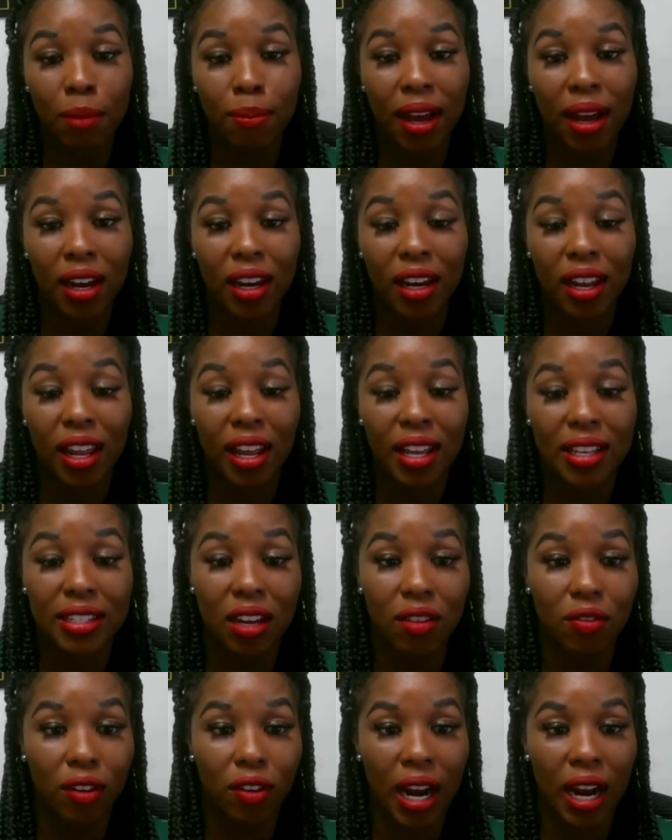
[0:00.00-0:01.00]
Anybody that
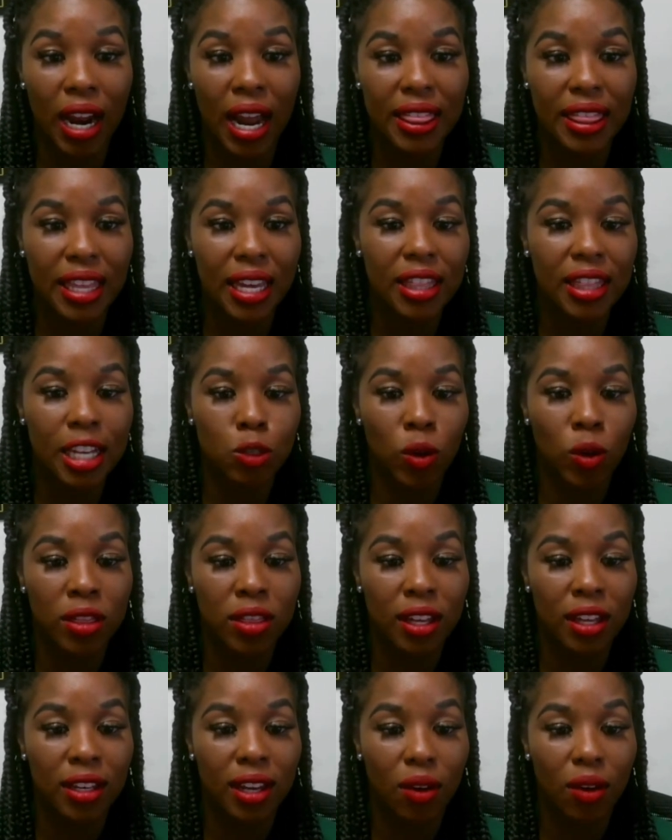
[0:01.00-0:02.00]
has ever, I think that's
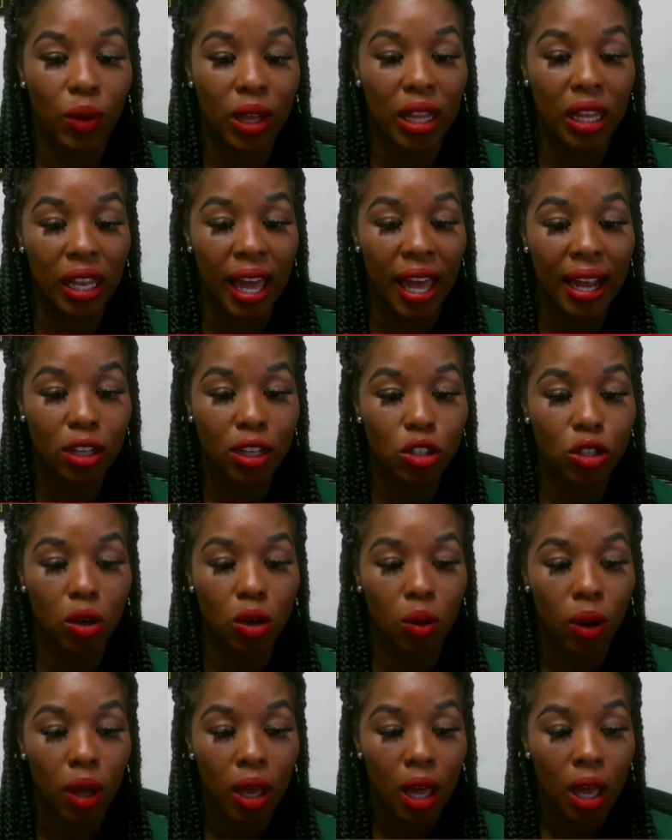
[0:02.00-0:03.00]
one thing that we've lacked.
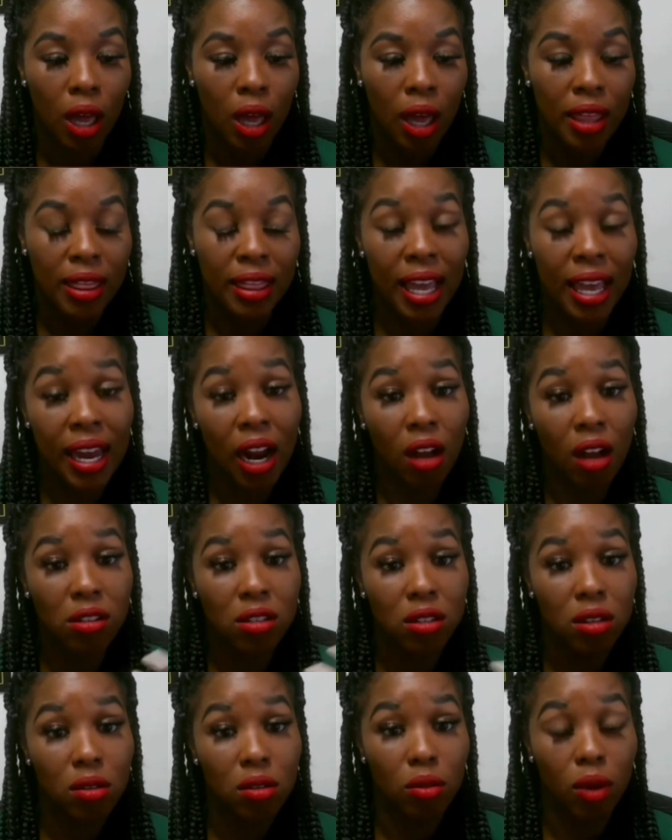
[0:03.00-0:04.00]
So that
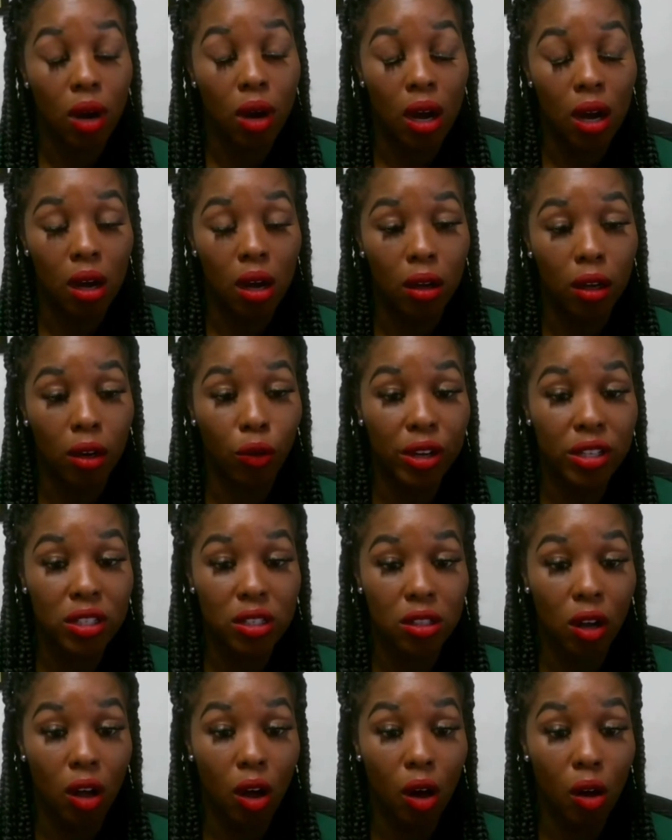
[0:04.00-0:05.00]
also uh,
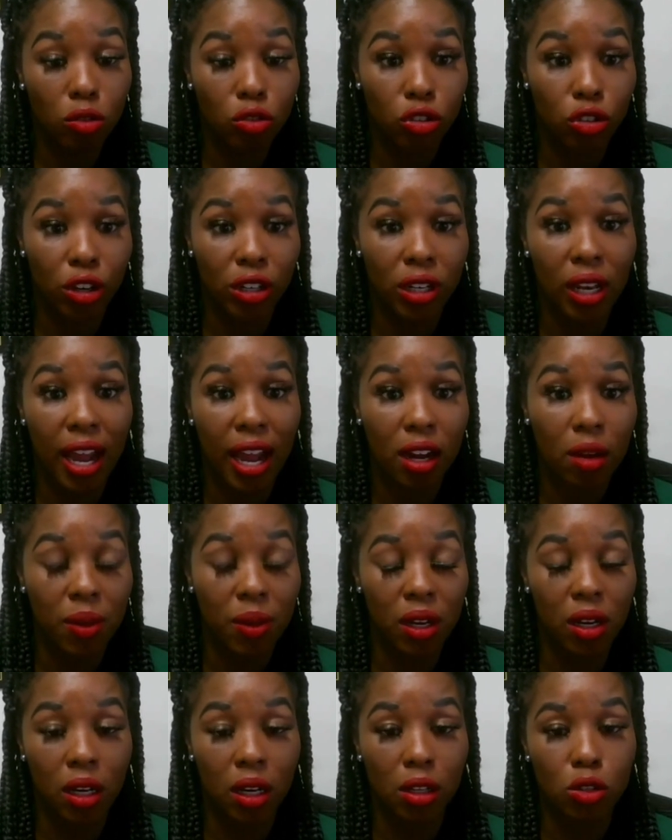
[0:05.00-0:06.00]
increases the culture and
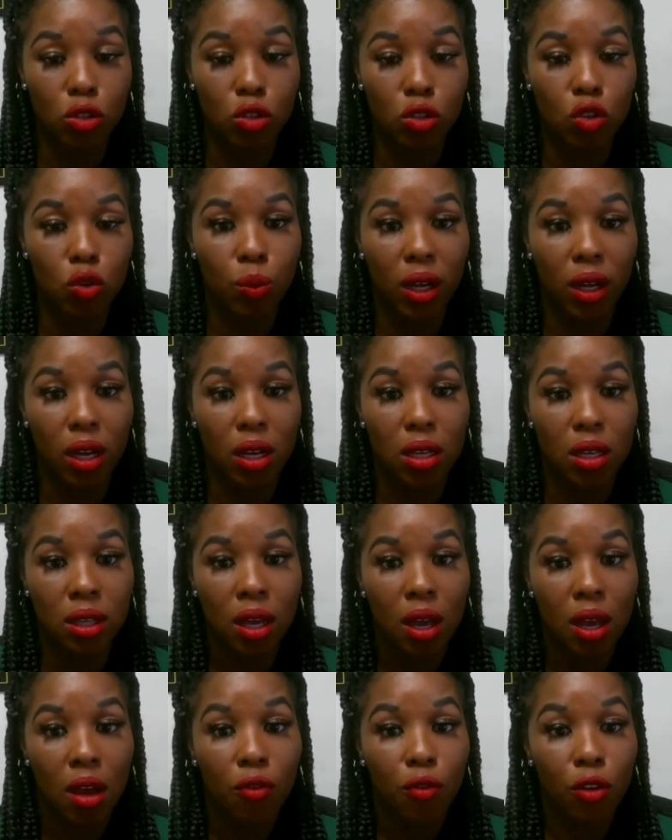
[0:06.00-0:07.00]
likability too,
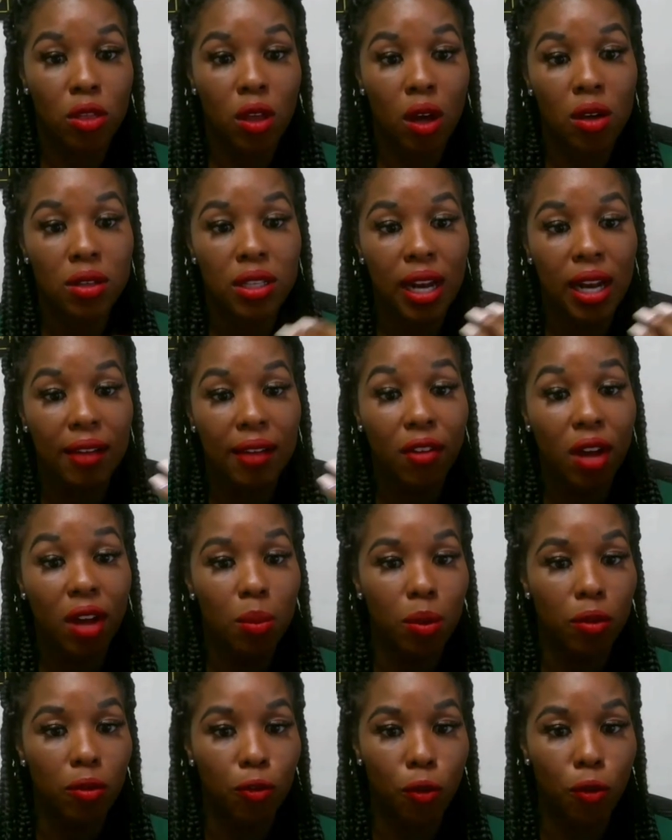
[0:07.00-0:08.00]
because for those that have
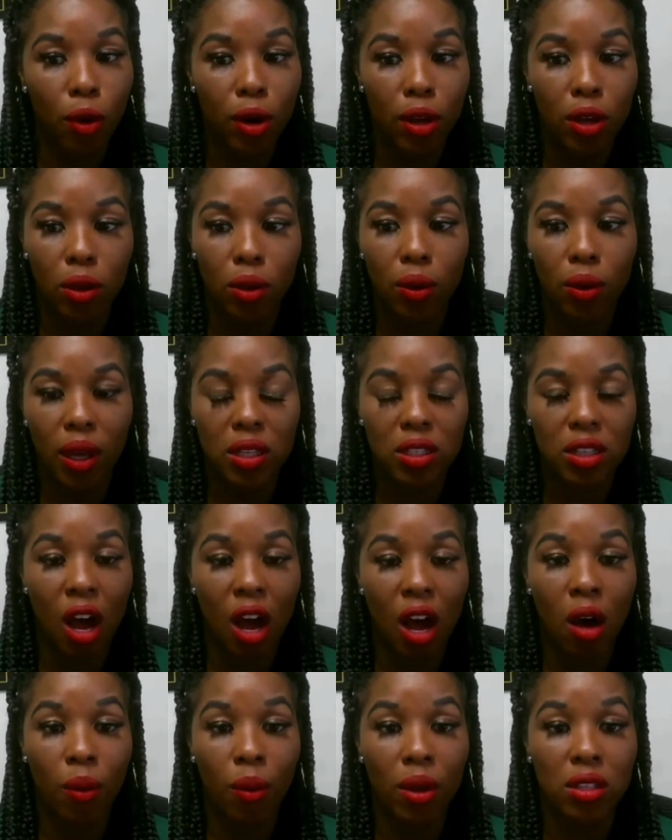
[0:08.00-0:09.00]
come before you,
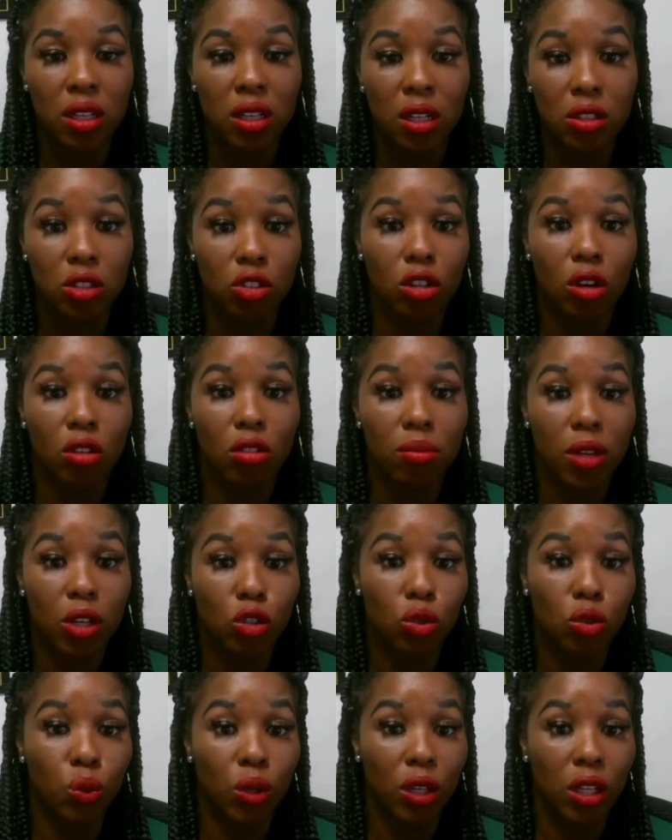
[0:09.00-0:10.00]
it's always good to show them
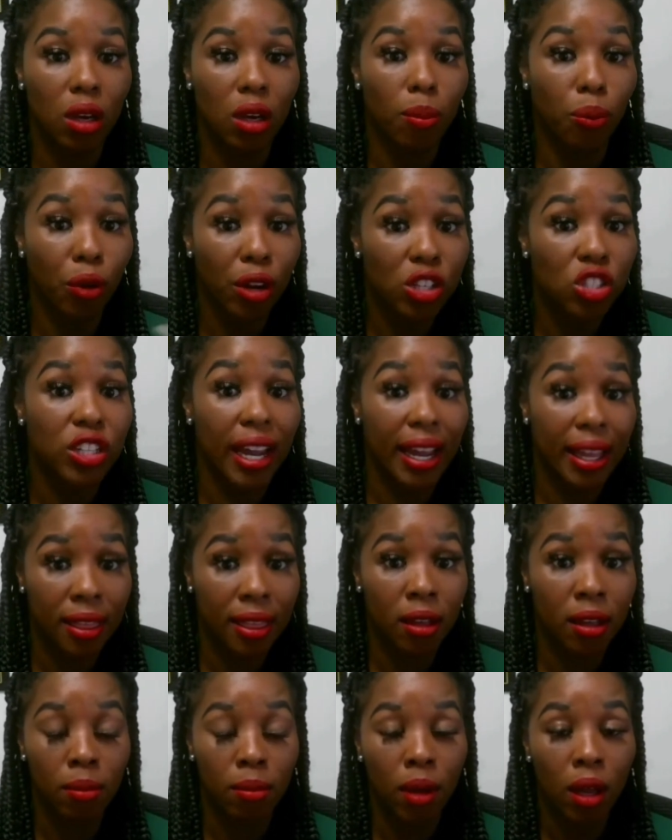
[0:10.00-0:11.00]
that you really
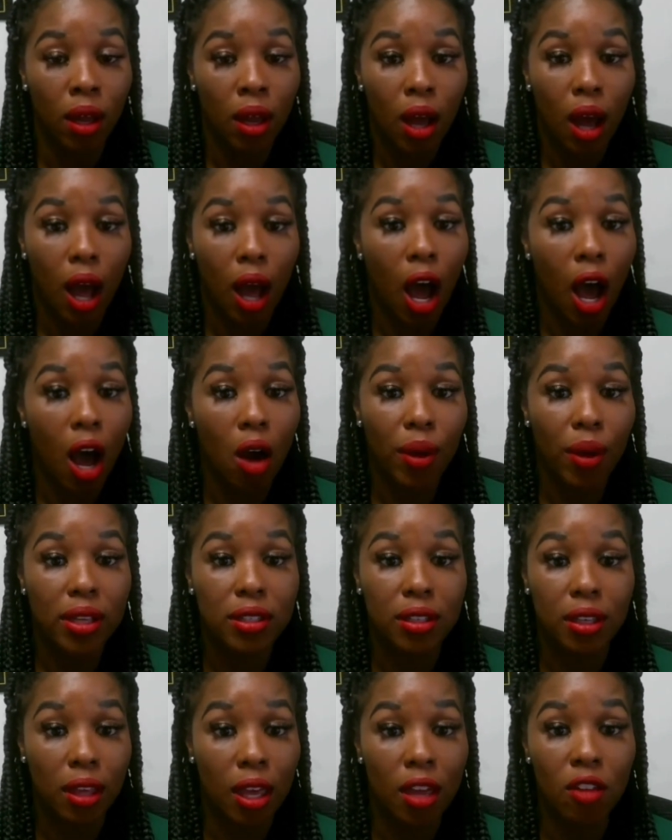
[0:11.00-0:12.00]
appreciate them
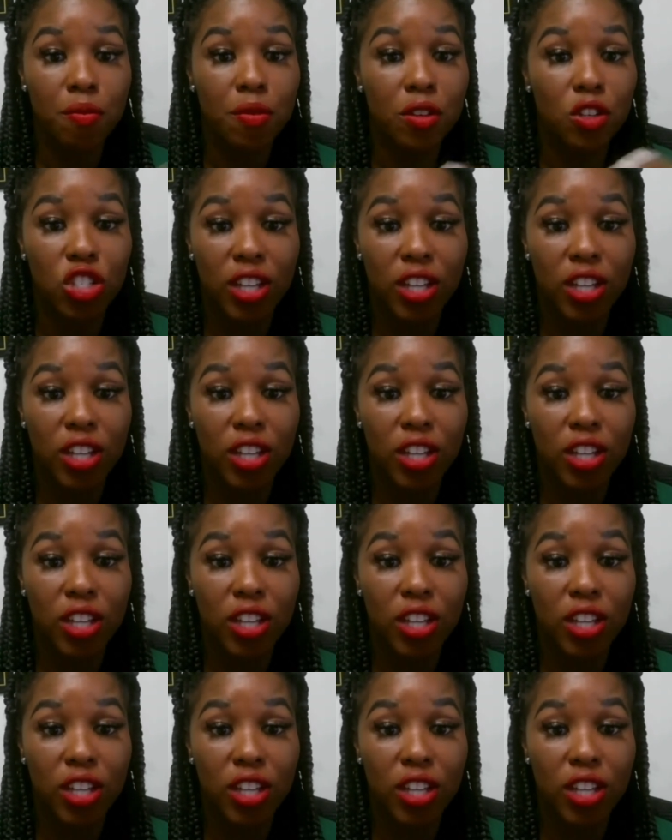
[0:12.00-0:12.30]
always give